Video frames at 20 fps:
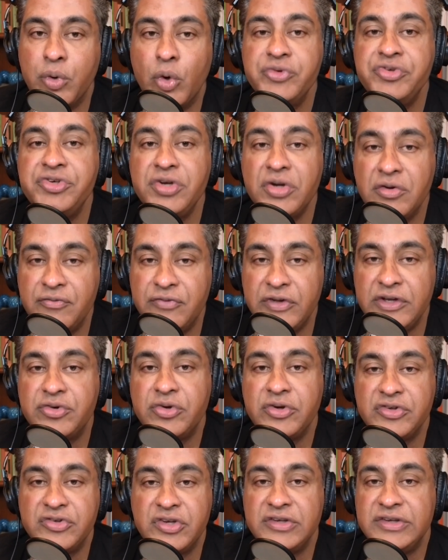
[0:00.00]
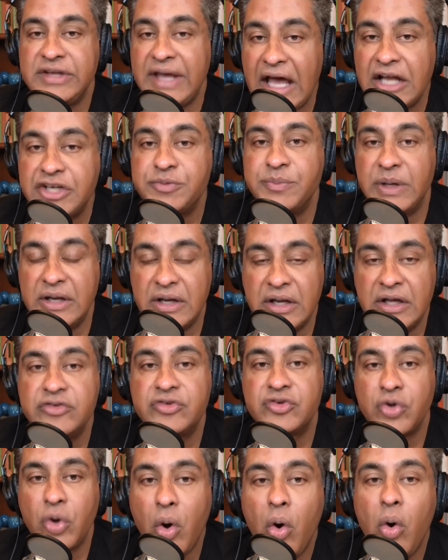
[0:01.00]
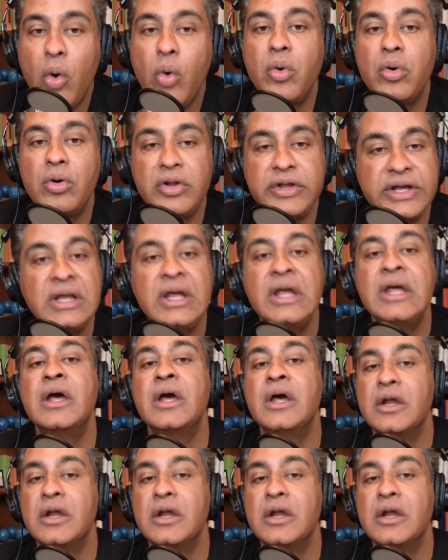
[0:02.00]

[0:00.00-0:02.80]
Posterior vitreous detachment is totally